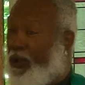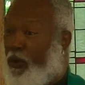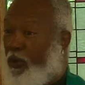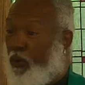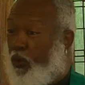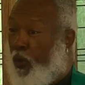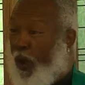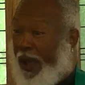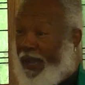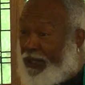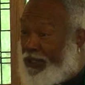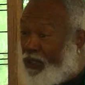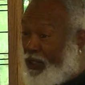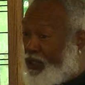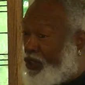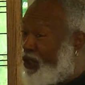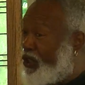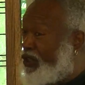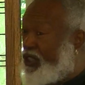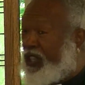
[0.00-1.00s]
the
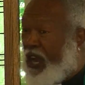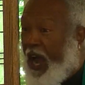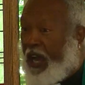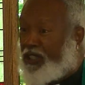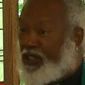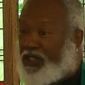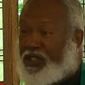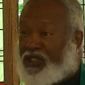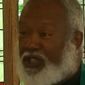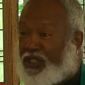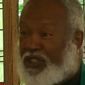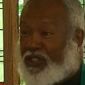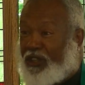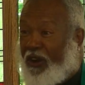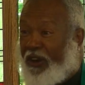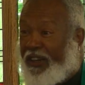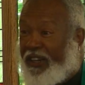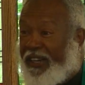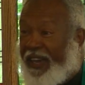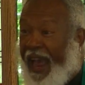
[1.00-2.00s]
winds gusts
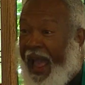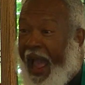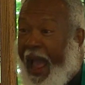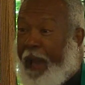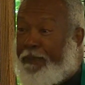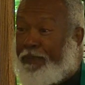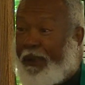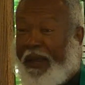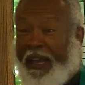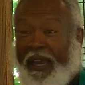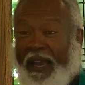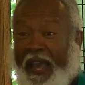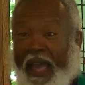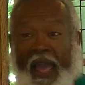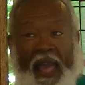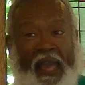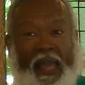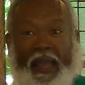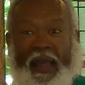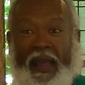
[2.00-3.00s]
started to happen,
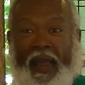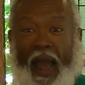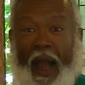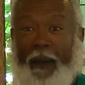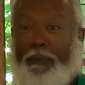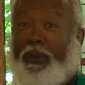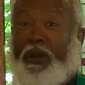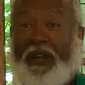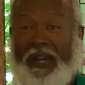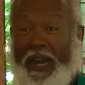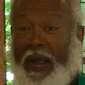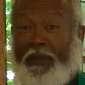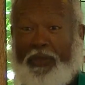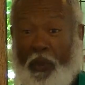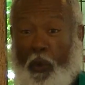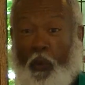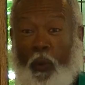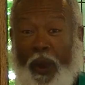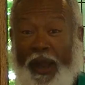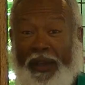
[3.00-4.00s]
I'm looking out
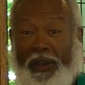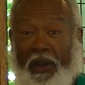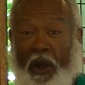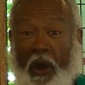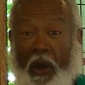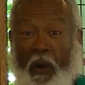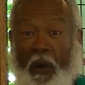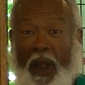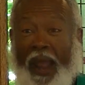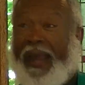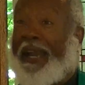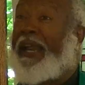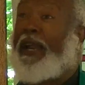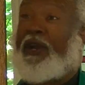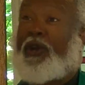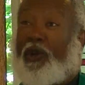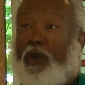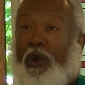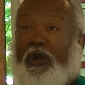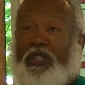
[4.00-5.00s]
the window and
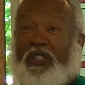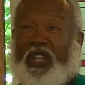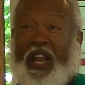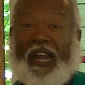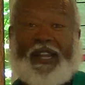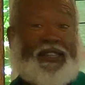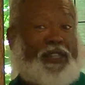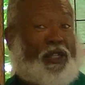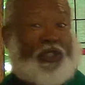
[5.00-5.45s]
it looks like